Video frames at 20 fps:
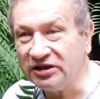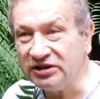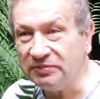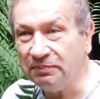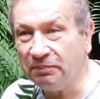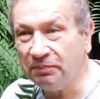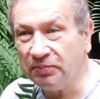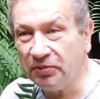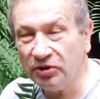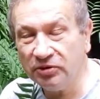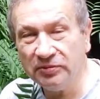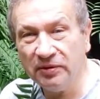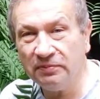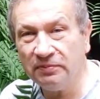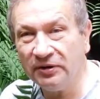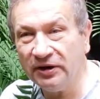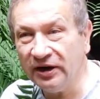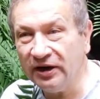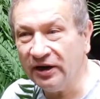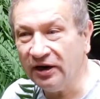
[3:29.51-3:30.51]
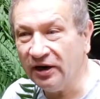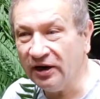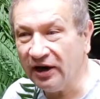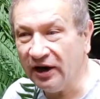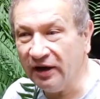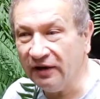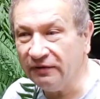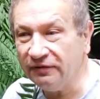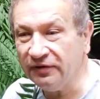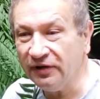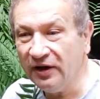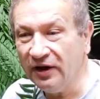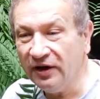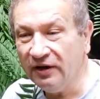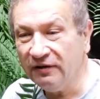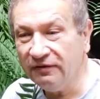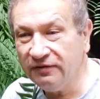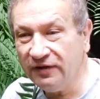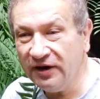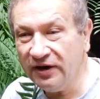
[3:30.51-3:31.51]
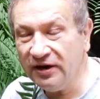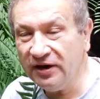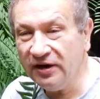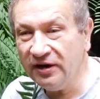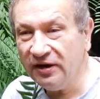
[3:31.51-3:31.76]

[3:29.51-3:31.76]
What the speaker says: probably have very